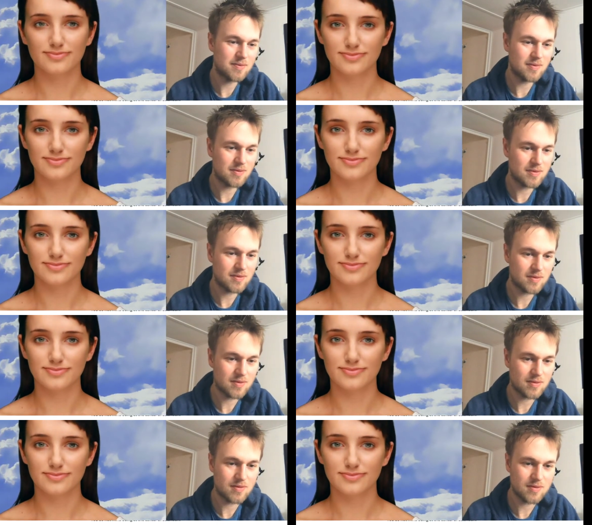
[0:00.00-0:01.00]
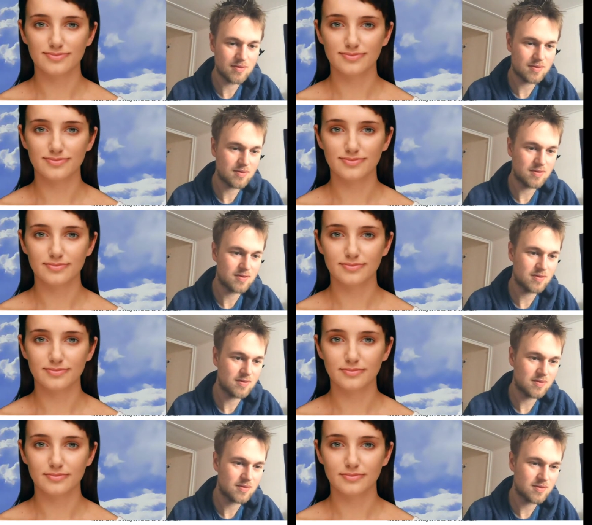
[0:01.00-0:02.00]

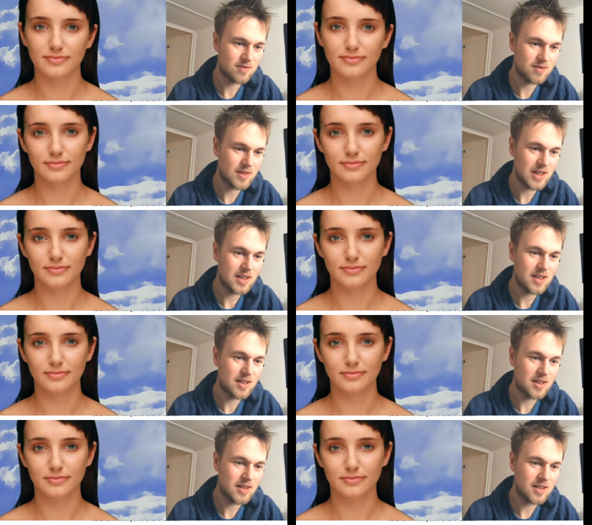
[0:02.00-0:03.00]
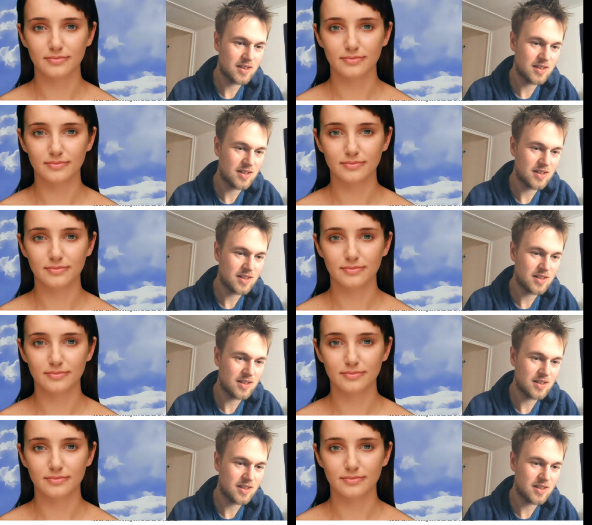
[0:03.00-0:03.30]
Nothing is said.